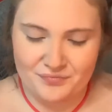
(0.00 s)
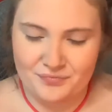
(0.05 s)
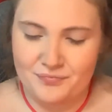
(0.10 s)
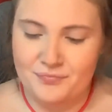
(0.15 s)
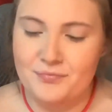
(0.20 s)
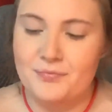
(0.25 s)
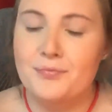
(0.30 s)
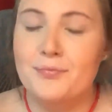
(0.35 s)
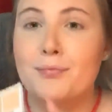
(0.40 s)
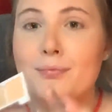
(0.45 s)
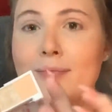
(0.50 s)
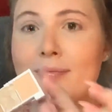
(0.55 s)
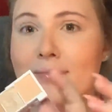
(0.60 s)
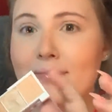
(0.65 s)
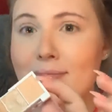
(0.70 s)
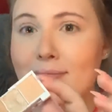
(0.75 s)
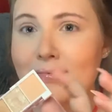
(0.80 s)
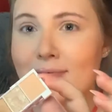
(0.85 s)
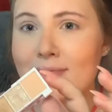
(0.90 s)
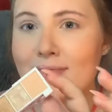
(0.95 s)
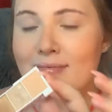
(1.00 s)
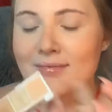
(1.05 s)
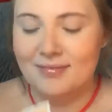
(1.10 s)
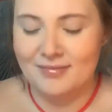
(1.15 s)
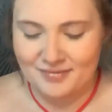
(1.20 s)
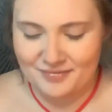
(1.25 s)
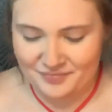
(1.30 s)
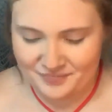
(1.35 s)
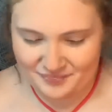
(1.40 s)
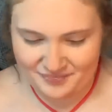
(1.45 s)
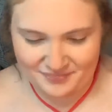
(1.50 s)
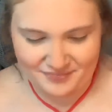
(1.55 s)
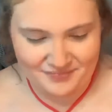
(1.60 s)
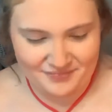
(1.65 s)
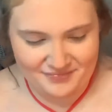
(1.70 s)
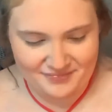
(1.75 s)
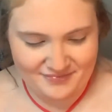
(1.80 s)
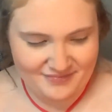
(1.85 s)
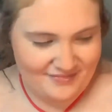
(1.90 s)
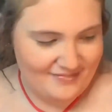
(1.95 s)
My son woke up at that part
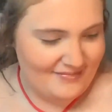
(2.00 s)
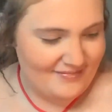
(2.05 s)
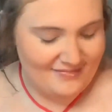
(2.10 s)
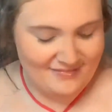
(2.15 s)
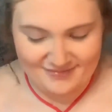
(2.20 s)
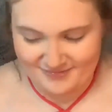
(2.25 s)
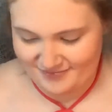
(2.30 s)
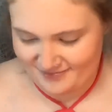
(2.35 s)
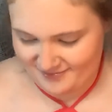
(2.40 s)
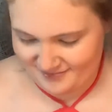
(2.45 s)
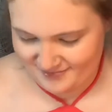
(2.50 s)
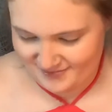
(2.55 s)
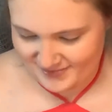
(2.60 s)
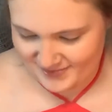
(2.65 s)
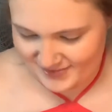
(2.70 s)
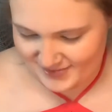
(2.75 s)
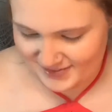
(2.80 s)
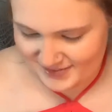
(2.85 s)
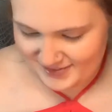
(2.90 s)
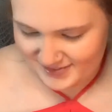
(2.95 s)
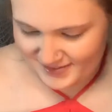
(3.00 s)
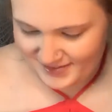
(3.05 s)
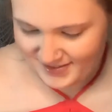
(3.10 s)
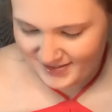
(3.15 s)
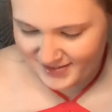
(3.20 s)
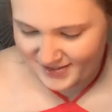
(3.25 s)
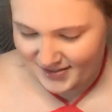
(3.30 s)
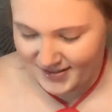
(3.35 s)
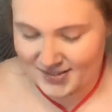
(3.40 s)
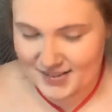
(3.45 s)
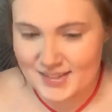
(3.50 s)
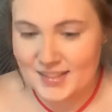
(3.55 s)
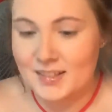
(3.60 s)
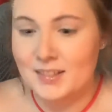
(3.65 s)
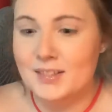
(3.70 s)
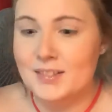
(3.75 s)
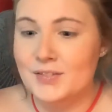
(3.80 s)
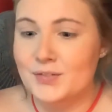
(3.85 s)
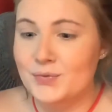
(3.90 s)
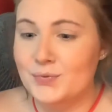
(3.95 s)
and from his nap,
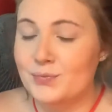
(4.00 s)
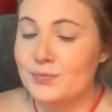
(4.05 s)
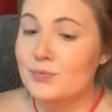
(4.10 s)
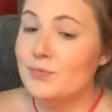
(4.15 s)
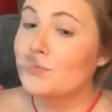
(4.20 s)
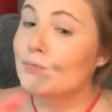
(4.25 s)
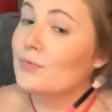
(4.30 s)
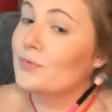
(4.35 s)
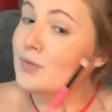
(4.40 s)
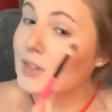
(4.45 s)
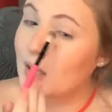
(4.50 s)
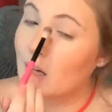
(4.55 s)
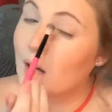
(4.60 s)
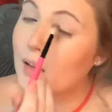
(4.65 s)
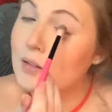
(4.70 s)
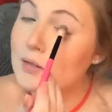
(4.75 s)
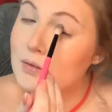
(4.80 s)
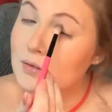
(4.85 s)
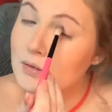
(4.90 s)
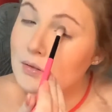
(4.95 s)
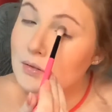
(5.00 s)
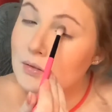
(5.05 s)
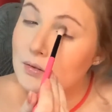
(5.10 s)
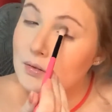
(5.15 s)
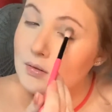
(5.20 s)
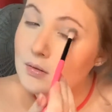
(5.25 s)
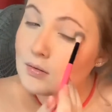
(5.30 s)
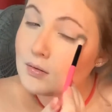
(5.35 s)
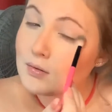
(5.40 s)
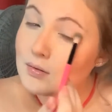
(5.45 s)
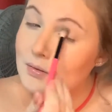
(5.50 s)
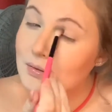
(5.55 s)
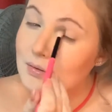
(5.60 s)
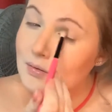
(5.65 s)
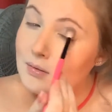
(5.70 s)
so he was wondering what was going on.